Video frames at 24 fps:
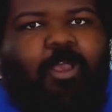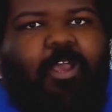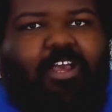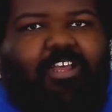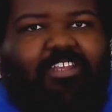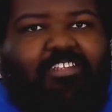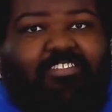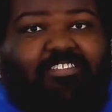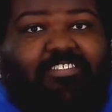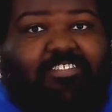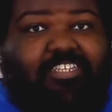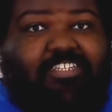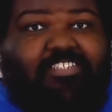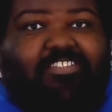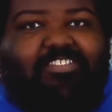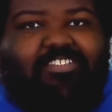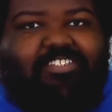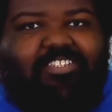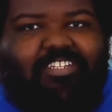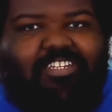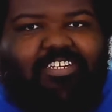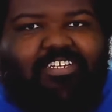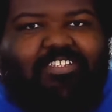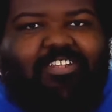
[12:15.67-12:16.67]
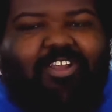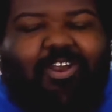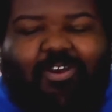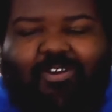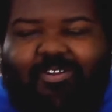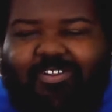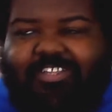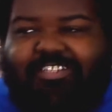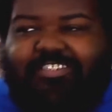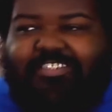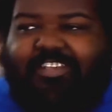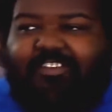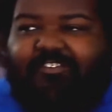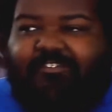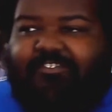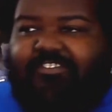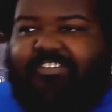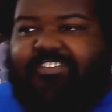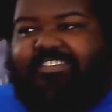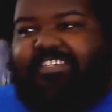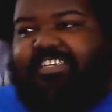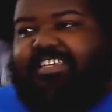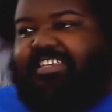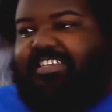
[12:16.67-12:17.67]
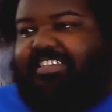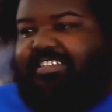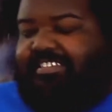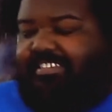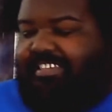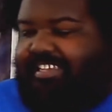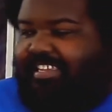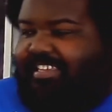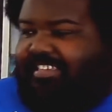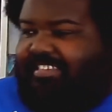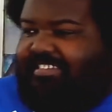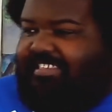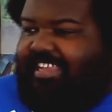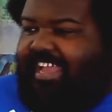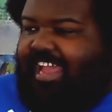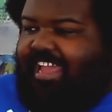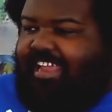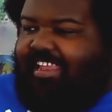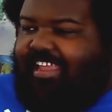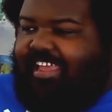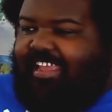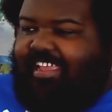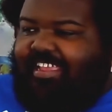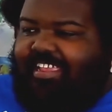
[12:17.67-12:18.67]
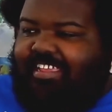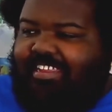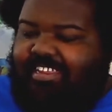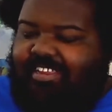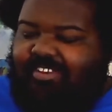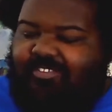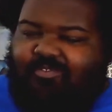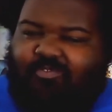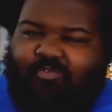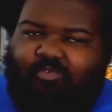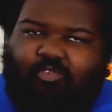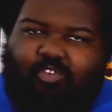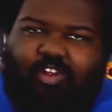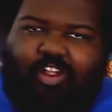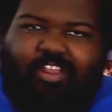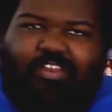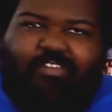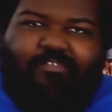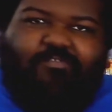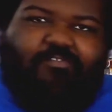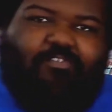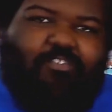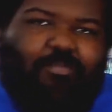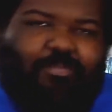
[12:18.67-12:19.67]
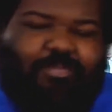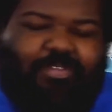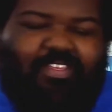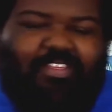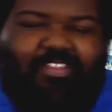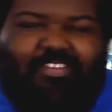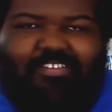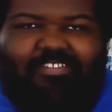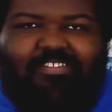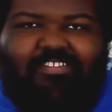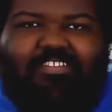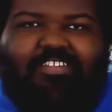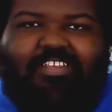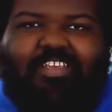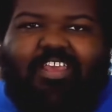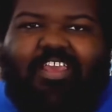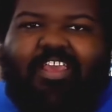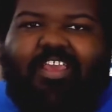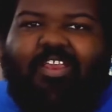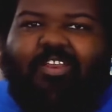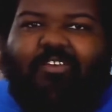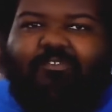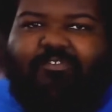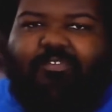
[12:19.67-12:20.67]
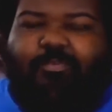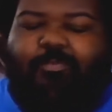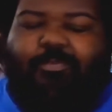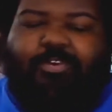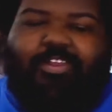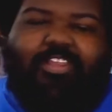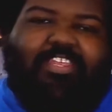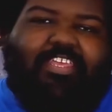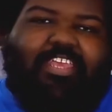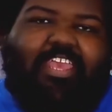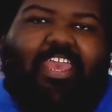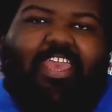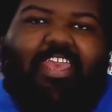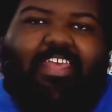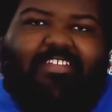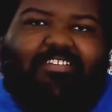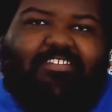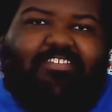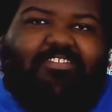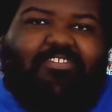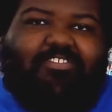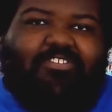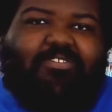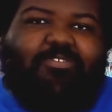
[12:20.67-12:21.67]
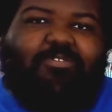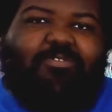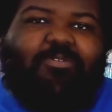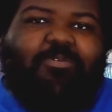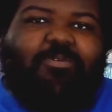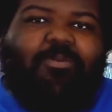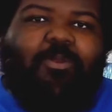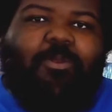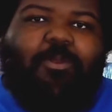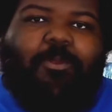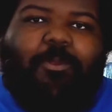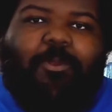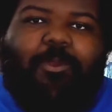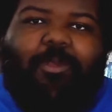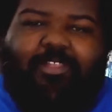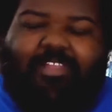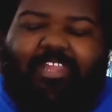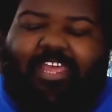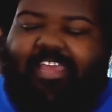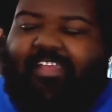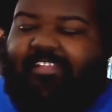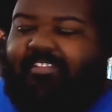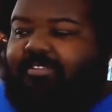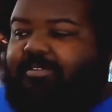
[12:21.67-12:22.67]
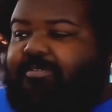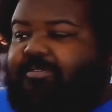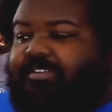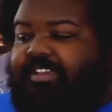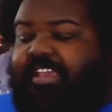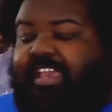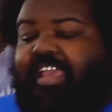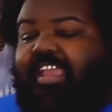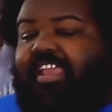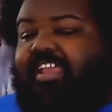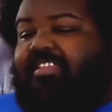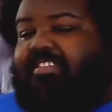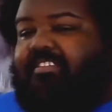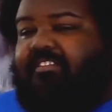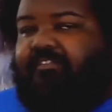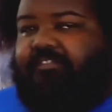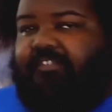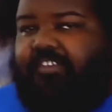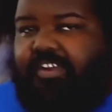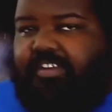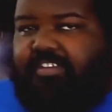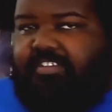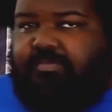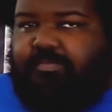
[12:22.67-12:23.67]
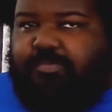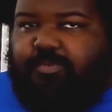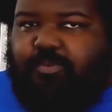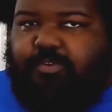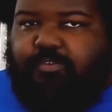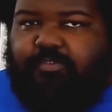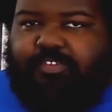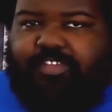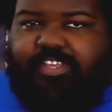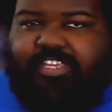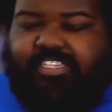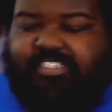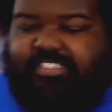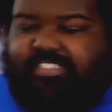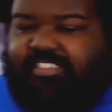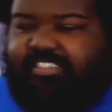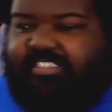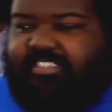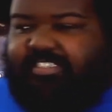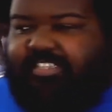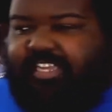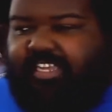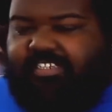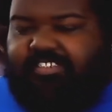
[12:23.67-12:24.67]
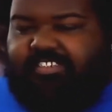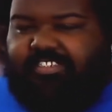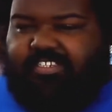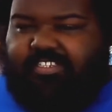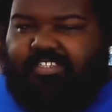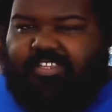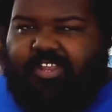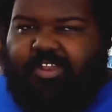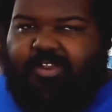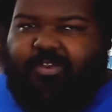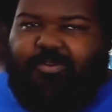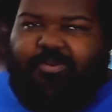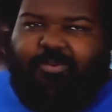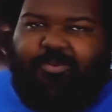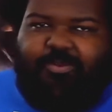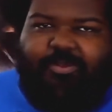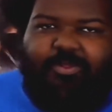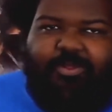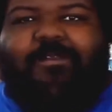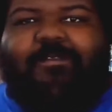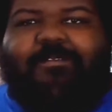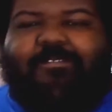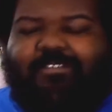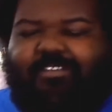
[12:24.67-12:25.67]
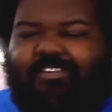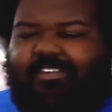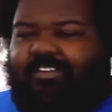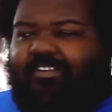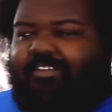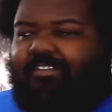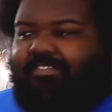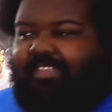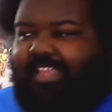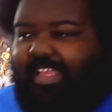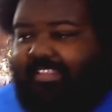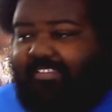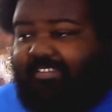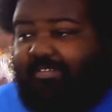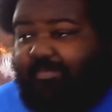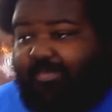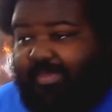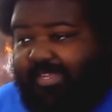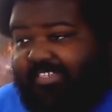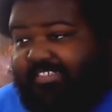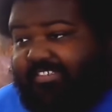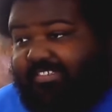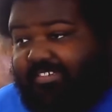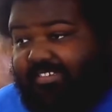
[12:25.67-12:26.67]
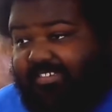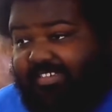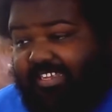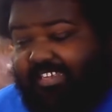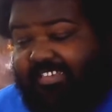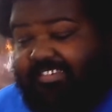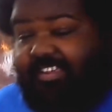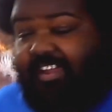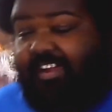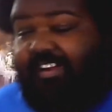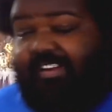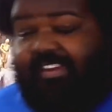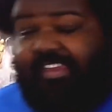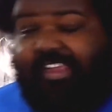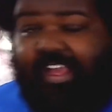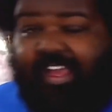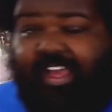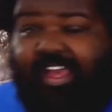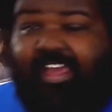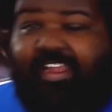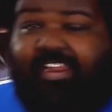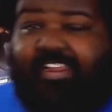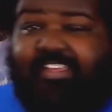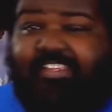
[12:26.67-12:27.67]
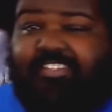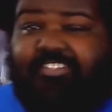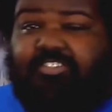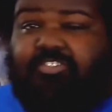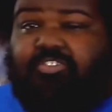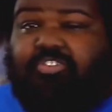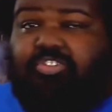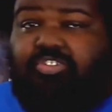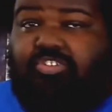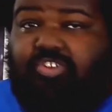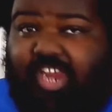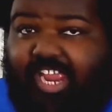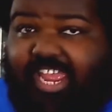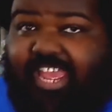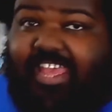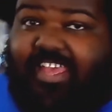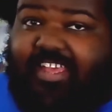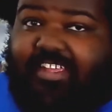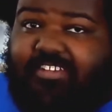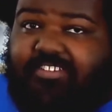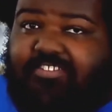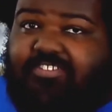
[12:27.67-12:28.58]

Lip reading: Essentially, the only difference is he's not, like, he didn't run from what he had to do like Liu Kang in the first movie. He just doesn't know. You know, not to mention his arcana is trash.